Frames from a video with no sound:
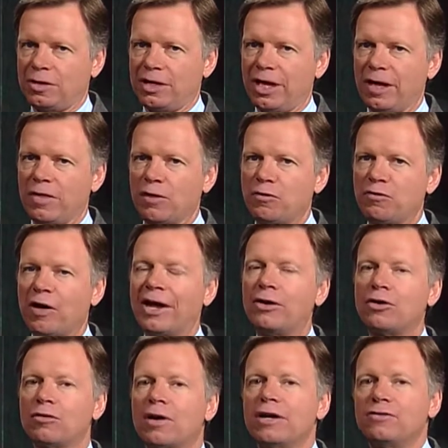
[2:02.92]
in the final
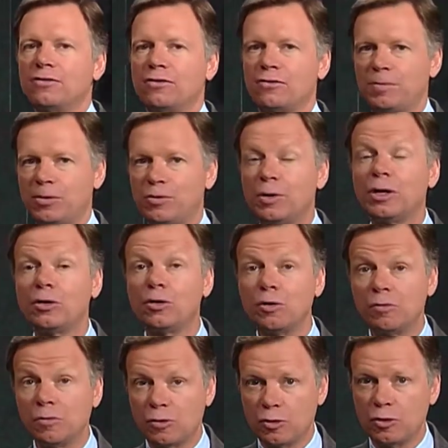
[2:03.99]
crisis between
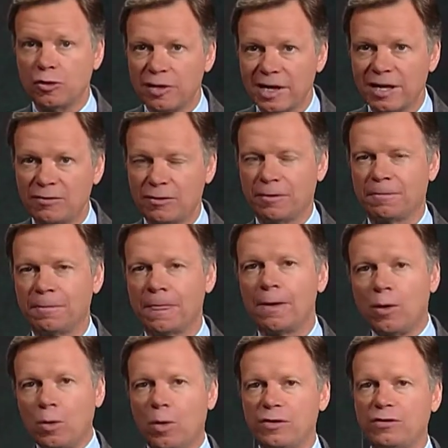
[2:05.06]
good and evil?
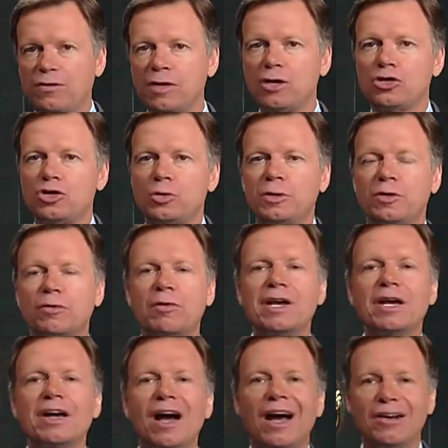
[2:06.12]
What's the issue in the
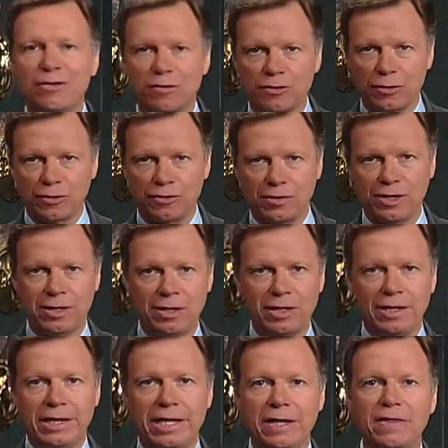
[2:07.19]
great controversy
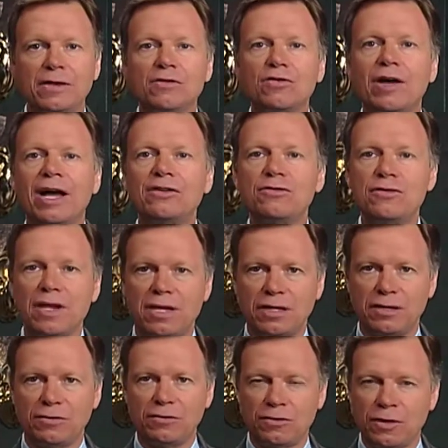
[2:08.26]
in these last
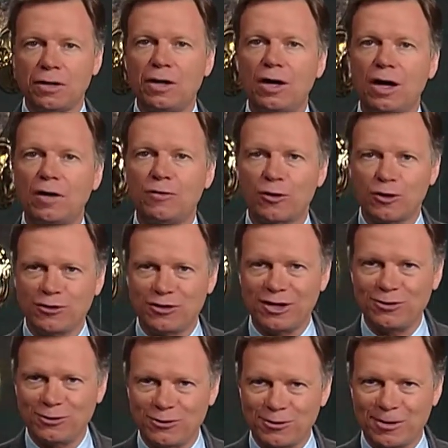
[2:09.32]
days of Earth's
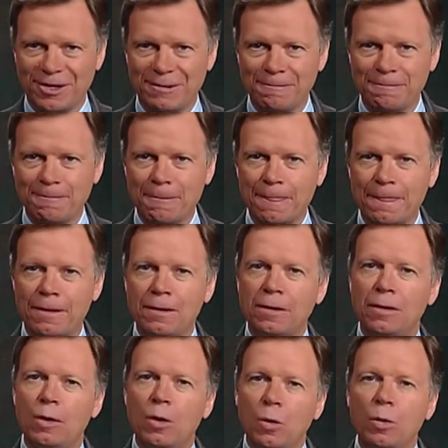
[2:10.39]
history?
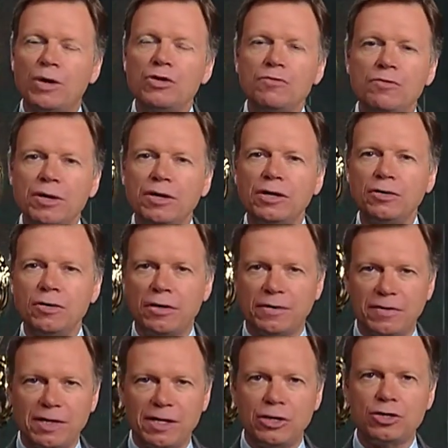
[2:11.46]
When you really look at
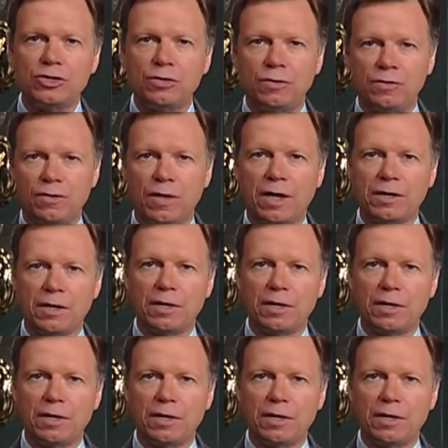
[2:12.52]
the issues that